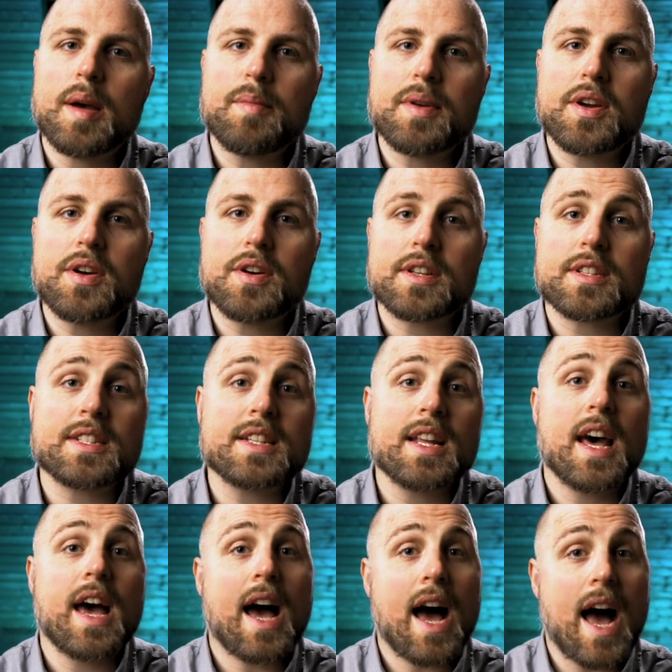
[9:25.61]
because
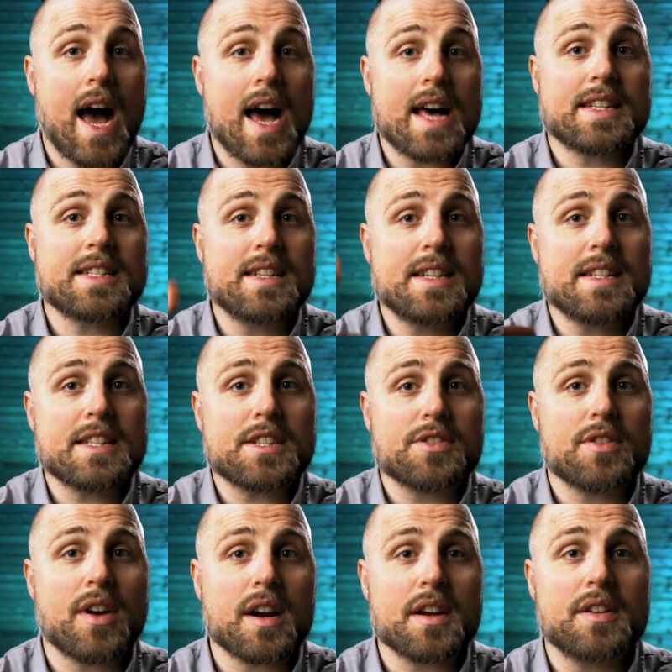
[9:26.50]
as an
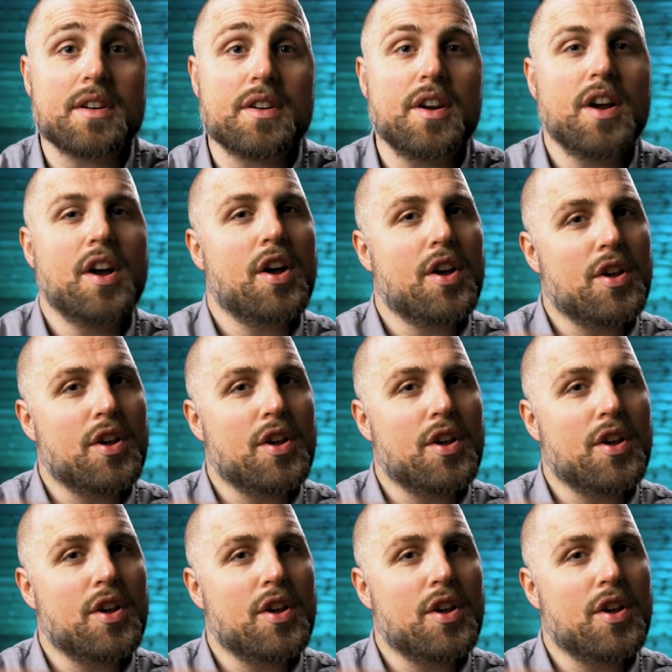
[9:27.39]
instructor,